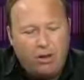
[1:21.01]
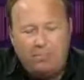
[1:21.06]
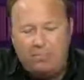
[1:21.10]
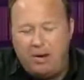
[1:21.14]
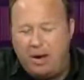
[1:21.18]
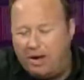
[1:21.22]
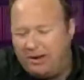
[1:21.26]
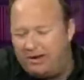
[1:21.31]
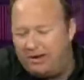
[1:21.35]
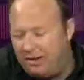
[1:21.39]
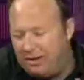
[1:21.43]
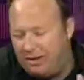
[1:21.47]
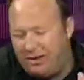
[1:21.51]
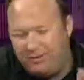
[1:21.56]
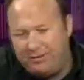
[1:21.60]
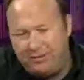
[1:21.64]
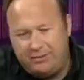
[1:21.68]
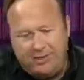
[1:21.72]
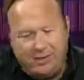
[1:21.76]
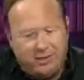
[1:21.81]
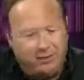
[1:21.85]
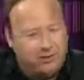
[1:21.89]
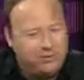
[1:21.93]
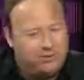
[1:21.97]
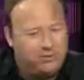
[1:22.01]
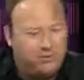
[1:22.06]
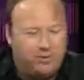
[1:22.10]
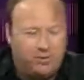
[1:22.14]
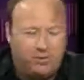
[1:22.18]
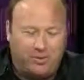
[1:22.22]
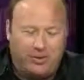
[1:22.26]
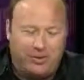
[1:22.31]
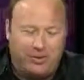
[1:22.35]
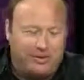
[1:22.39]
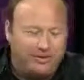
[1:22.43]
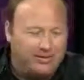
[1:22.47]
I'm not going to even tell a
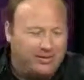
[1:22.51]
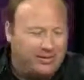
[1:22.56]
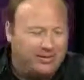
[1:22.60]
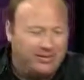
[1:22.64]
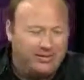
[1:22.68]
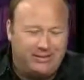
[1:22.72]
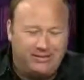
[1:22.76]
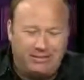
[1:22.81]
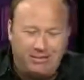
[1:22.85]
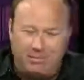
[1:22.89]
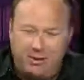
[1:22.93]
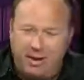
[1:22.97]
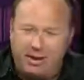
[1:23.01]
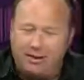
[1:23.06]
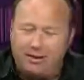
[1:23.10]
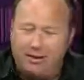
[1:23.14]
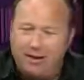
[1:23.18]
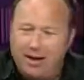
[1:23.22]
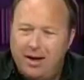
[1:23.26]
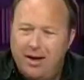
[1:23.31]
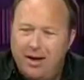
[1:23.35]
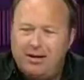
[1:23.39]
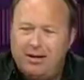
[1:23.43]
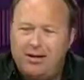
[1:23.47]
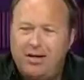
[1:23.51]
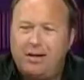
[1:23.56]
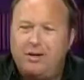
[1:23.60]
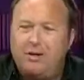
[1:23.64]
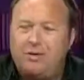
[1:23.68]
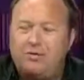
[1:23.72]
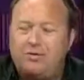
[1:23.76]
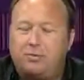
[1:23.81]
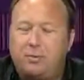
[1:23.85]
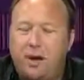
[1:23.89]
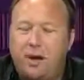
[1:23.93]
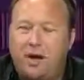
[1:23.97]
story. It doesn't even matter.
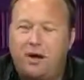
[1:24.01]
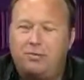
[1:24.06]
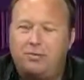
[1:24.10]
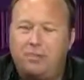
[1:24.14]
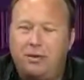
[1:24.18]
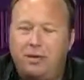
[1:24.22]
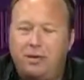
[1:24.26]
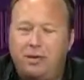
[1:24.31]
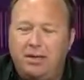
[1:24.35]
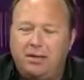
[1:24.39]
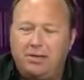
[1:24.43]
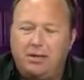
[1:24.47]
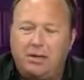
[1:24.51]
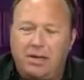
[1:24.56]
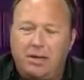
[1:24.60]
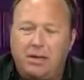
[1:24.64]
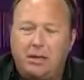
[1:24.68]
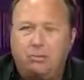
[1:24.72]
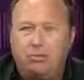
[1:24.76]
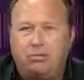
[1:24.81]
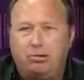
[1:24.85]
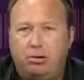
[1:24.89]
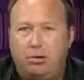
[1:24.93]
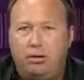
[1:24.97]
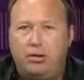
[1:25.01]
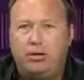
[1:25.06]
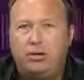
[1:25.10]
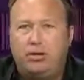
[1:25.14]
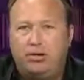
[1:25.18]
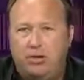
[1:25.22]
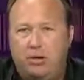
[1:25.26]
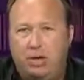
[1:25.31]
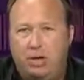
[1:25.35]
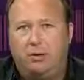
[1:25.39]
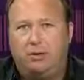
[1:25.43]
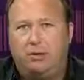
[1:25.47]
Dennis Rodman is a
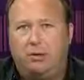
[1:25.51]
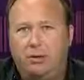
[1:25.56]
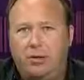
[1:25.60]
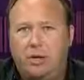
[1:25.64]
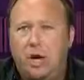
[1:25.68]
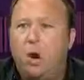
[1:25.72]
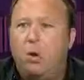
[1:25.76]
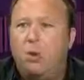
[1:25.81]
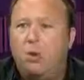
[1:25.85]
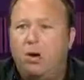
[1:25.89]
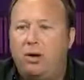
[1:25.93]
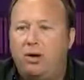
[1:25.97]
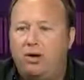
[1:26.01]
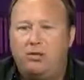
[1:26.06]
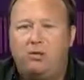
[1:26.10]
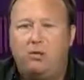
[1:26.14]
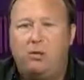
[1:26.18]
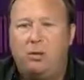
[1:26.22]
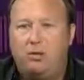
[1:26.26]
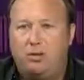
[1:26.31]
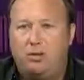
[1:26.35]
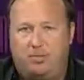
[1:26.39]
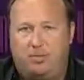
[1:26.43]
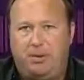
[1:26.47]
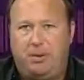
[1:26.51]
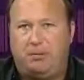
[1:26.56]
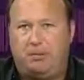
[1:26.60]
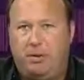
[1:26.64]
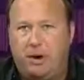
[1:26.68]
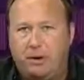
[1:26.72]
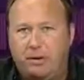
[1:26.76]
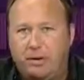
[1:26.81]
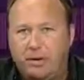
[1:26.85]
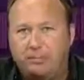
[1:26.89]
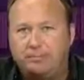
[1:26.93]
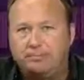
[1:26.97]
complete joke. No one even wants to be
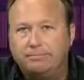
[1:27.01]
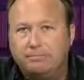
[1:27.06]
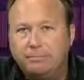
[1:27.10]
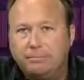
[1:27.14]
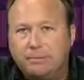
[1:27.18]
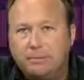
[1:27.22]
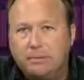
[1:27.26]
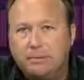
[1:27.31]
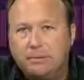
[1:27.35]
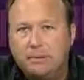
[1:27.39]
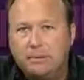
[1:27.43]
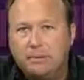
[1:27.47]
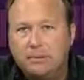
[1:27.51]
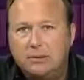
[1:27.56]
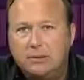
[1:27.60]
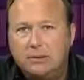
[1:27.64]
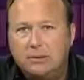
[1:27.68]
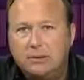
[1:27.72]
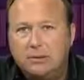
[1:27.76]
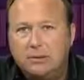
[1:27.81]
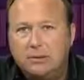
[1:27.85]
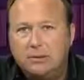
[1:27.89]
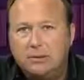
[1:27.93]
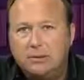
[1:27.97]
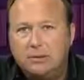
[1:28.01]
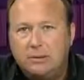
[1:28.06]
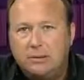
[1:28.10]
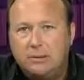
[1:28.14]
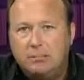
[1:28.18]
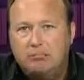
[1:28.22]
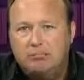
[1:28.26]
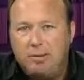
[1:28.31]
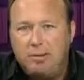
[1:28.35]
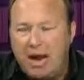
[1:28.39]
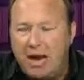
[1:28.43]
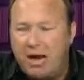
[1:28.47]
around him.
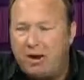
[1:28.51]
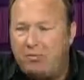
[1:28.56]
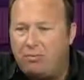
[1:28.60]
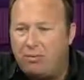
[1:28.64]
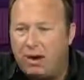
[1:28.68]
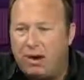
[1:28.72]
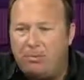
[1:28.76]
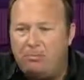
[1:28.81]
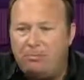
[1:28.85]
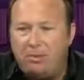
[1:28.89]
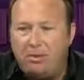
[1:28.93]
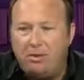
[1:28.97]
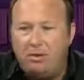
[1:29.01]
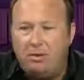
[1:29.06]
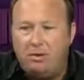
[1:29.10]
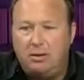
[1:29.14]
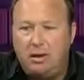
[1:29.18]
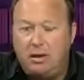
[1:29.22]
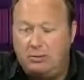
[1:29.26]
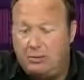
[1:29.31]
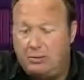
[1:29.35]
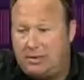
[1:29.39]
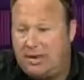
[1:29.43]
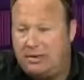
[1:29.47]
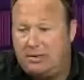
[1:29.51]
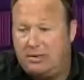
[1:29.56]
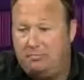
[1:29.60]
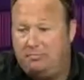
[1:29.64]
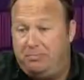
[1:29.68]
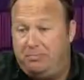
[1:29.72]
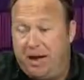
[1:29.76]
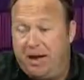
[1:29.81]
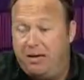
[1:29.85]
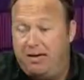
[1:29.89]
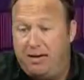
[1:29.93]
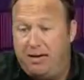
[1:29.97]
Bankrupted. Not that that's
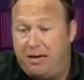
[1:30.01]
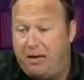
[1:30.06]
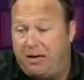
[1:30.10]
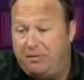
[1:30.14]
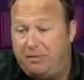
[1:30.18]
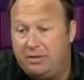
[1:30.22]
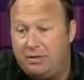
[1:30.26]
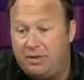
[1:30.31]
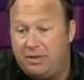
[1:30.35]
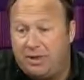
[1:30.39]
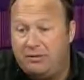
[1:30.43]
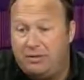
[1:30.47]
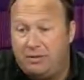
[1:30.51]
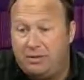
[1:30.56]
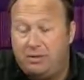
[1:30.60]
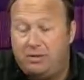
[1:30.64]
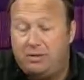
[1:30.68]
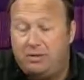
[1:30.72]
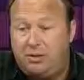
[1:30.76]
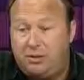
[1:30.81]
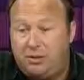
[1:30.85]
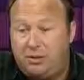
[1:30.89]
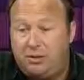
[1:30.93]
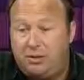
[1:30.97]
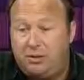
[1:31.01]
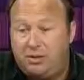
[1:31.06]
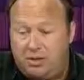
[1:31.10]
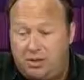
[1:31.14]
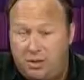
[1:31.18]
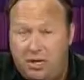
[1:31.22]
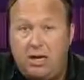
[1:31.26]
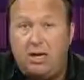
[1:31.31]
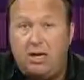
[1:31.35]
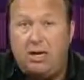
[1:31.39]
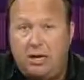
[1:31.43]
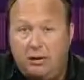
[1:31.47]
a bad thing in and of itself.
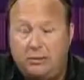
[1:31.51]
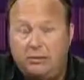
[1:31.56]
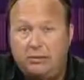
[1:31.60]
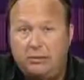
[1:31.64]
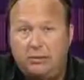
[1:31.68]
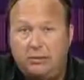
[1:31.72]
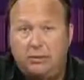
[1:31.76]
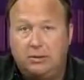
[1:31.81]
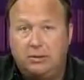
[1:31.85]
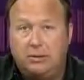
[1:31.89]
Just an idiot.